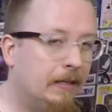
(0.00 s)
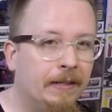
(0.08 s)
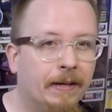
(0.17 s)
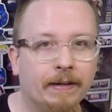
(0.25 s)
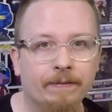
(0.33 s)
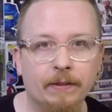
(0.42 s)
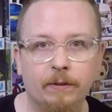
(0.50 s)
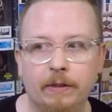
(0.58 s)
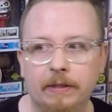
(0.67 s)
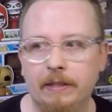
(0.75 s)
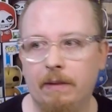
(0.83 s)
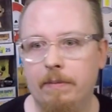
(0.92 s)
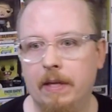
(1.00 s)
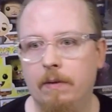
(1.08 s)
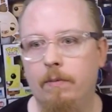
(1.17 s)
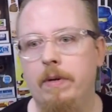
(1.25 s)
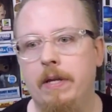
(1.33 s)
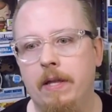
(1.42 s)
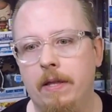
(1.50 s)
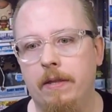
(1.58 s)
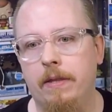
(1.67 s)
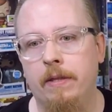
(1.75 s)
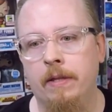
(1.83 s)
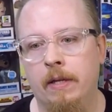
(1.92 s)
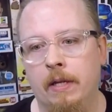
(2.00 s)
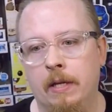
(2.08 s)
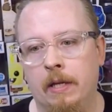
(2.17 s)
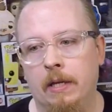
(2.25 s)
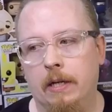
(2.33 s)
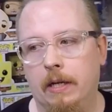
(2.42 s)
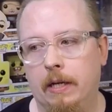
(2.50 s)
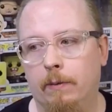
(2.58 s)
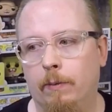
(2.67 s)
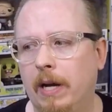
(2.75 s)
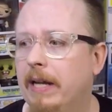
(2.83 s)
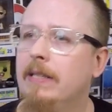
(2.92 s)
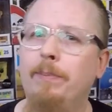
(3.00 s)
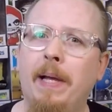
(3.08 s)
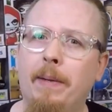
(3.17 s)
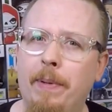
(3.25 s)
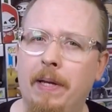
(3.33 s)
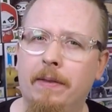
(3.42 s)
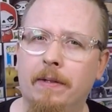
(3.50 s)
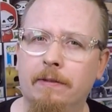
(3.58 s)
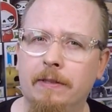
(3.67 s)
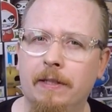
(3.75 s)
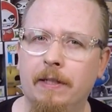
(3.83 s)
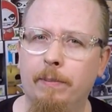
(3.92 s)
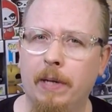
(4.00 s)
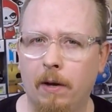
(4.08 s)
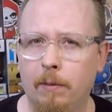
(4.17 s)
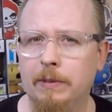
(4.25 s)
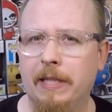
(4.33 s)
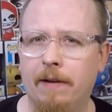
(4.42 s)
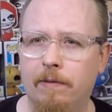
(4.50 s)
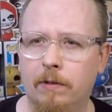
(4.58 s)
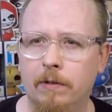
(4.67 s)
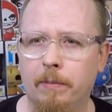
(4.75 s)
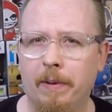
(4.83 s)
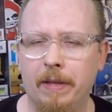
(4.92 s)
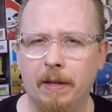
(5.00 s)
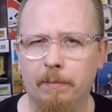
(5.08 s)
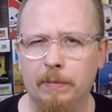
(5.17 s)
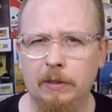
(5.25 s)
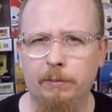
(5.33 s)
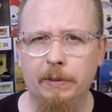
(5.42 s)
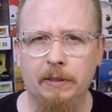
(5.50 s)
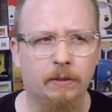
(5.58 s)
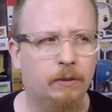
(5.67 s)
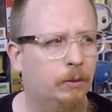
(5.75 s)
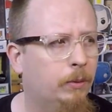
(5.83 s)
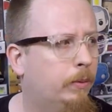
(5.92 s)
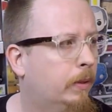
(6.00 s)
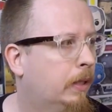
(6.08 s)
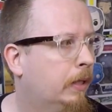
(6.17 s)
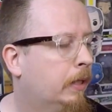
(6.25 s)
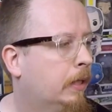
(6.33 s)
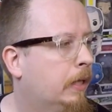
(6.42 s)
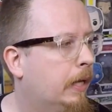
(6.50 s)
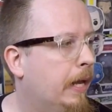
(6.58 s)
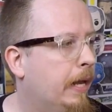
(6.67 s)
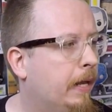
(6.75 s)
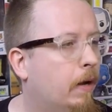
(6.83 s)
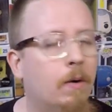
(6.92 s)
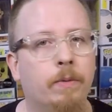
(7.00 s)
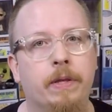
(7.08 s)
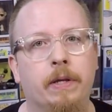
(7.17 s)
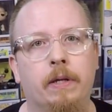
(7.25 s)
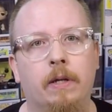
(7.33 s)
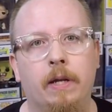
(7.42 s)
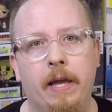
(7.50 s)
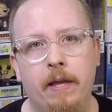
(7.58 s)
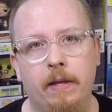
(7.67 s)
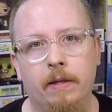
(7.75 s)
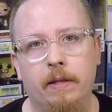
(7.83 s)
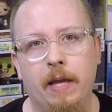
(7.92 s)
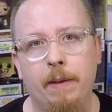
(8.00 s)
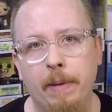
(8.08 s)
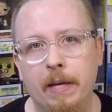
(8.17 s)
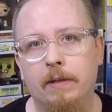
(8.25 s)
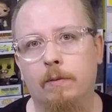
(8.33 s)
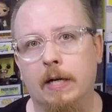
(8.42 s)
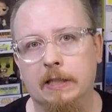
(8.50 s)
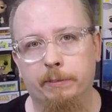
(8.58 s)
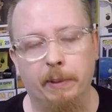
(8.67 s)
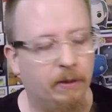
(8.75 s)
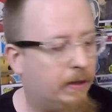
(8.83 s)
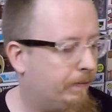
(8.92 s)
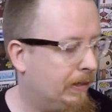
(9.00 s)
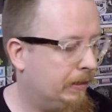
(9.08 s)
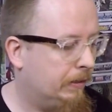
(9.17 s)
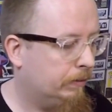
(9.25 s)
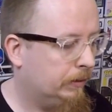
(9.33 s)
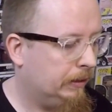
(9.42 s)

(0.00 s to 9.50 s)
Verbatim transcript: Now I have to do the same thing with, uh, well, I guess Black Panther I was thinking, but I almost have all of them. I think I'm just missing two. And oh, the Ant-Man and the Wasp. I don't have any of those